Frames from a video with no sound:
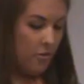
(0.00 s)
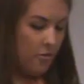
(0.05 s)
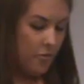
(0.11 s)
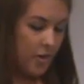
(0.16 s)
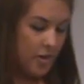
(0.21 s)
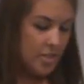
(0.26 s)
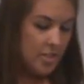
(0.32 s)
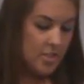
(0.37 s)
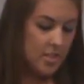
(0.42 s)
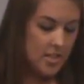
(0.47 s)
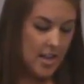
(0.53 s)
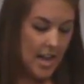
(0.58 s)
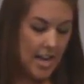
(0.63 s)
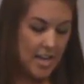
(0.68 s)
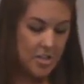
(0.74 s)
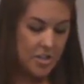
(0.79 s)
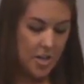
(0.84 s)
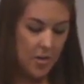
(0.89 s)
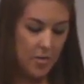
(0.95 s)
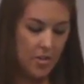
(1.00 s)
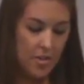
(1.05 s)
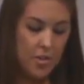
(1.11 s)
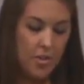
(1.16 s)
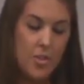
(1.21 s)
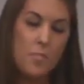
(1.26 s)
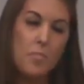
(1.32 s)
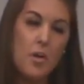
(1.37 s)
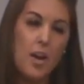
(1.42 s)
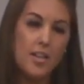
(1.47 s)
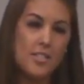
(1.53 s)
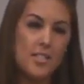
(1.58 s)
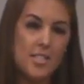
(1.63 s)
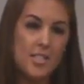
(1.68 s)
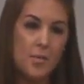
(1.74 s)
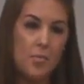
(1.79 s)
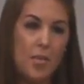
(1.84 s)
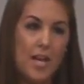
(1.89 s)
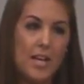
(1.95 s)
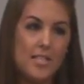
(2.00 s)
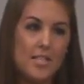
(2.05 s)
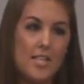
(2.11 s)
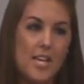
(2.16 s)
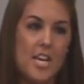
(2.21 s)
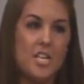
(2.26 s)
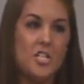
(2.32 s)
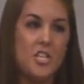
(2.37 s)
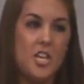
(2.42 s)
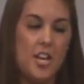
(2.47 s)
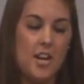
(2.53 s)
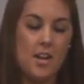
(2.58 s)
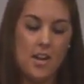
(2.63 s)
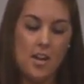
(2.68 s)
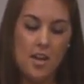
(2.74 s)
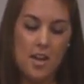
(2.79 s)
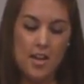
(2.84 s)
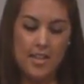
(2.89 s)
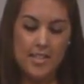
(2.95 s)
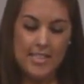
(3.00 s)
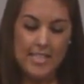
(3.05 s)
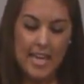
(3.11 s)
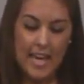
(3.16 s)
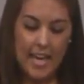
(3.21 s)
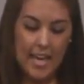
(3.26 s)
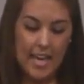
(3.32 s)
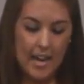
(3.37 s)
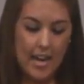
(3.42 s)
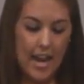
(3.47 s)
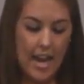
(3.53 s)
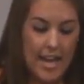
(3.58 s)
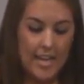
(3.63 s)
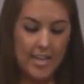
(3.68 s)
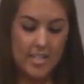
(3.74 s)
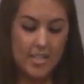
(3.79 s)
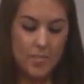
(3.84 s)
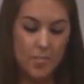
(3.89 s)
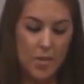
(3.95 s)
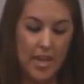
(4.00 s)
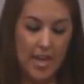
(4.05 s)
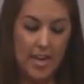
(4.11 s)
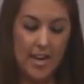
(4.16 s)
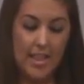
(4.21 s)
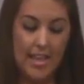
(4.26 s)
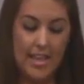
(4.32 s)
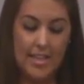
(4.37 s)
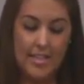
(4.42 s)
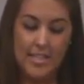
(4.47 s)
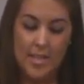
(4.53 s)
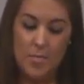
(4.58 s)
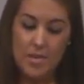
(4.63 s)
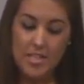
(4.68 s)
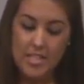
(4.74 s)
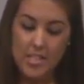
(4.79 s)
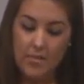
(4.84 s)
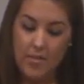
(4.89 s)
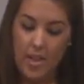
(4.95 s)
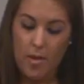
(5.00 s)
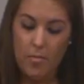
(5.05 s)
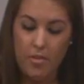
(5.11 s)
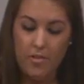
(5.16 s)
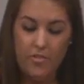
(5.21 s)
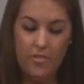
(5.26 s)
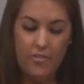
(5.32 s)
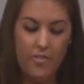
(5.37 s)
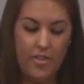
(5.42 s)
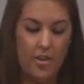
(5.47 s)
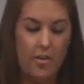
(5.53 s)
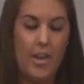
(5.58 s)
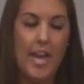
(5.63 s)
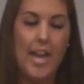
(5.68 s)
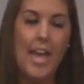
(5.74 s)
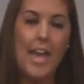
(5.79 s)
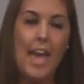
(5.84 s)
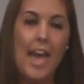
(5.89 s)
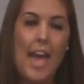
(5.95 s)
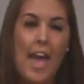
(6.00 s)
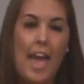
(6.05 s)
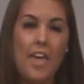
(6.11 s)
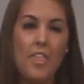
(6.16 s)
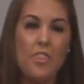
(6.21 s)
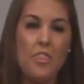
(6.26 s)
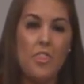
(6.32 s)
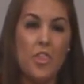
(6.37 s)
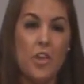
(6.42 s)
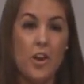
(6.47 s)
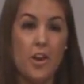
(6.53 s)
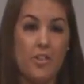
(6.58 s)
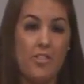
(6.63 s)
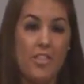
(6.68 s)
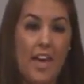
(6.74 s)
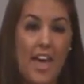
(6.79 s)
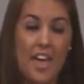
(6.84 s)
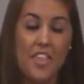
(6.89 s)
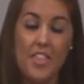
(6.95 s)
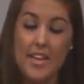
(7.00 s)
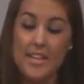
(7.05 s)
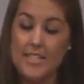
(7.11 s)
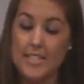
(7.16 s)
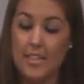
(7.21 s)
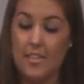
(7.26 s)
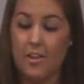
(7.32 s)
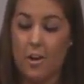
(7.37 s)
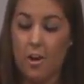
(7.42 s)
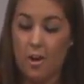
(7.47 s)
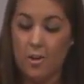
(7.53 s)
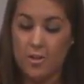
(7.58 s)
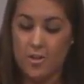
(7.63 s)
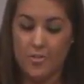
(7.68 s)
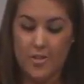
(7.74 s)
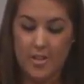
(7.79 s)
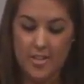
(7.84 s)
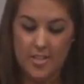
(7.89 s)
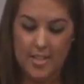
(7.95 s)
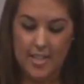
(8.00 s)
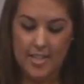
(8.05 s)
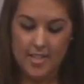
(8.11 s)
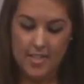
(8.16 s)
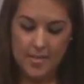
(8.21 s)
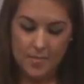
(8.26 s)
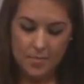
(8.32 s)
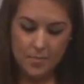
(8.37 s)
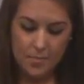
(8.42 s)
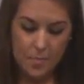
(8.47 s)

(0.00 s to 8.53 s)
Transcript: First, I shared with you the process of plastination. Second, I explained the exhibits available for viewing. And third, the ethics and the controversies.